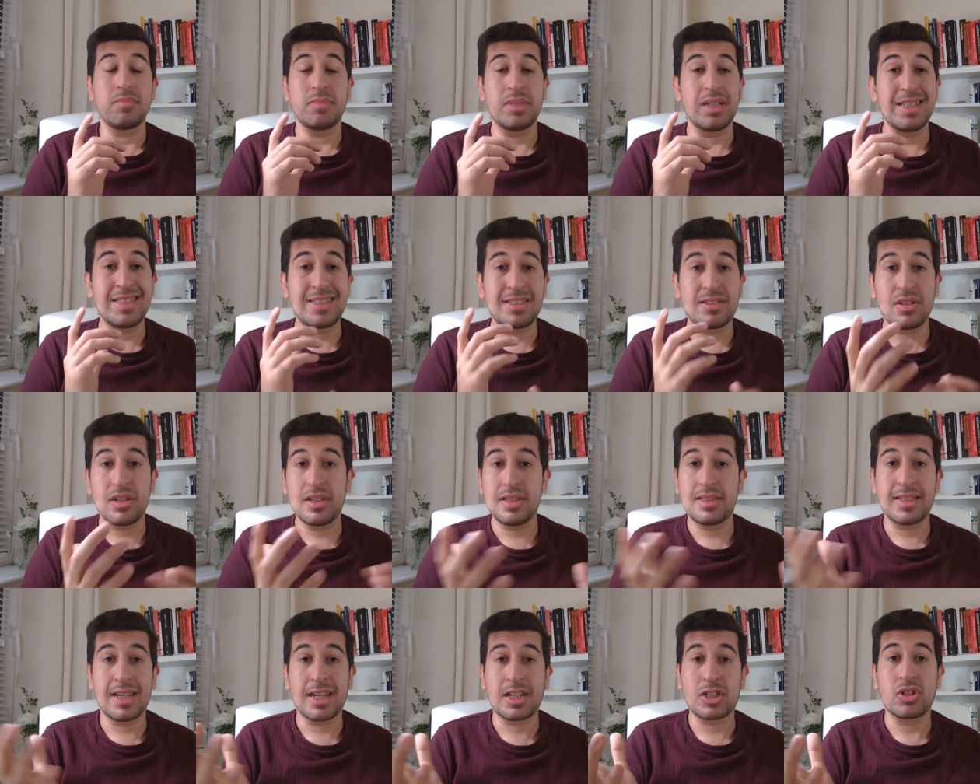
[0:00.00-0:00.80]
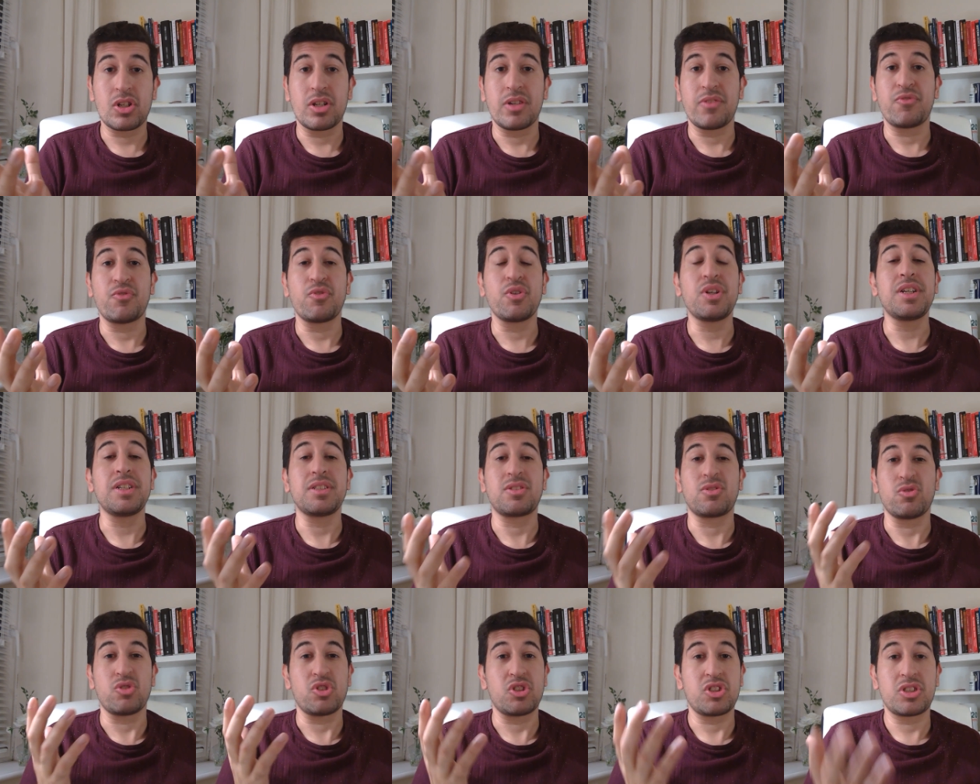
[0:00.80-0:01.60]
it's it's actually free
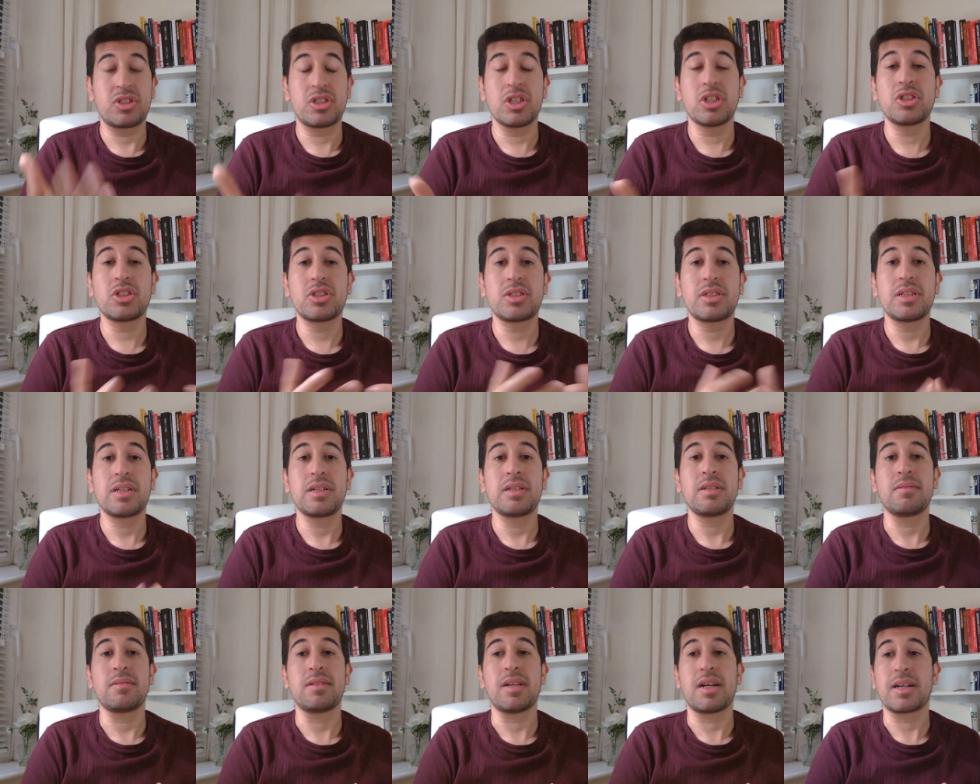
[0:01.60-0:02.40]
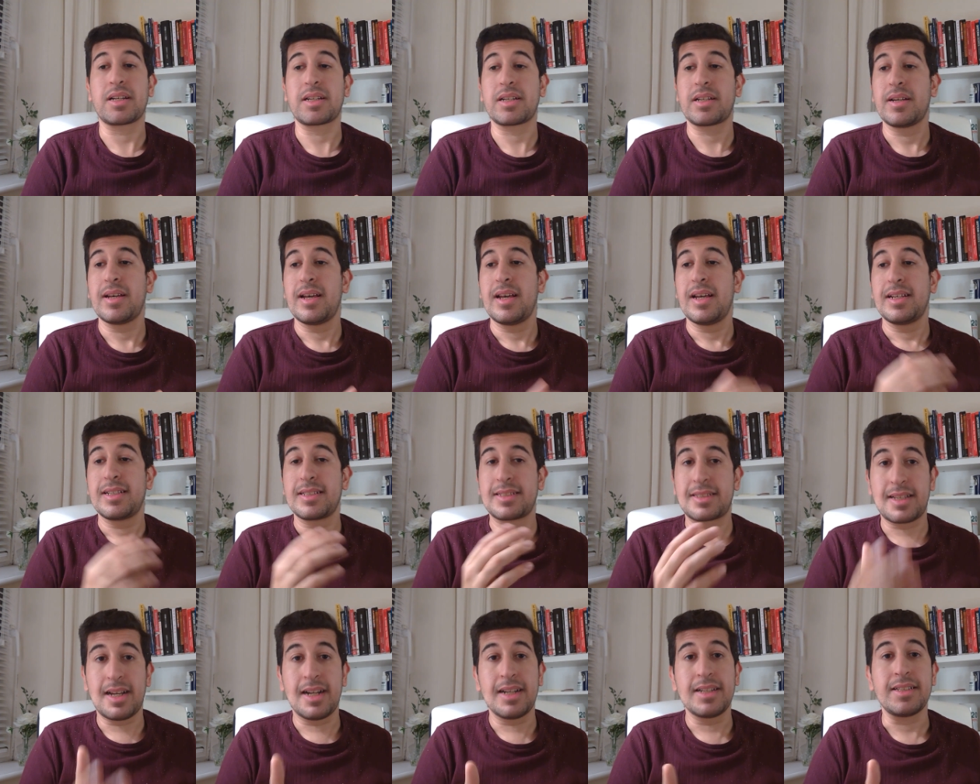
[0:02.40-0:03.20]
so just like
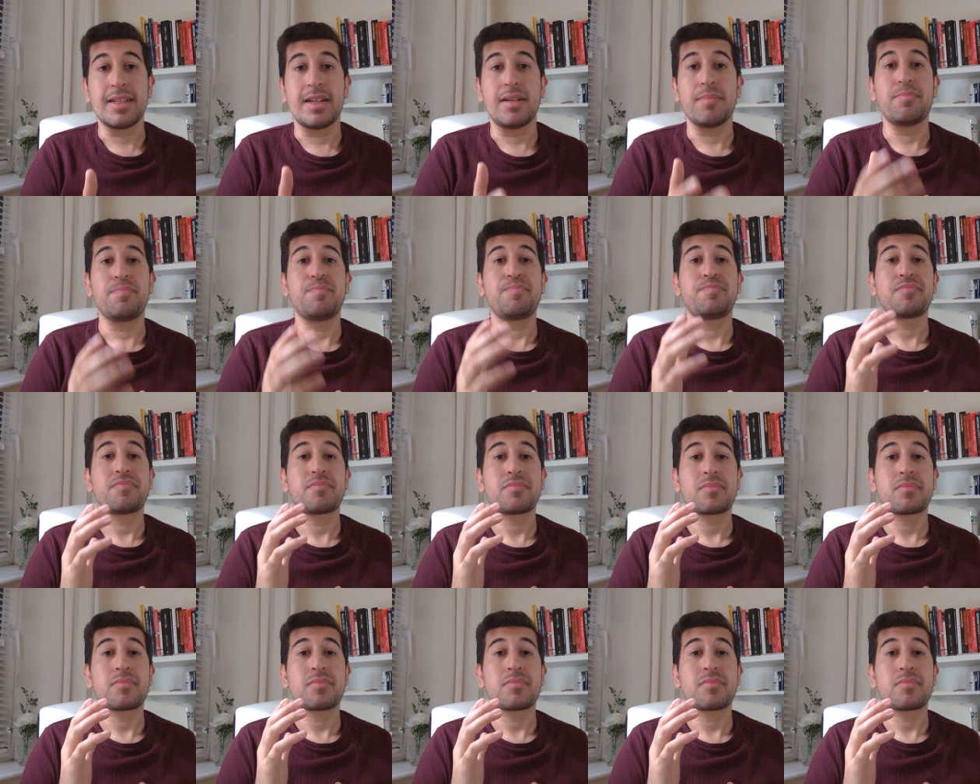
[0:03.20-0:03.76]
sign up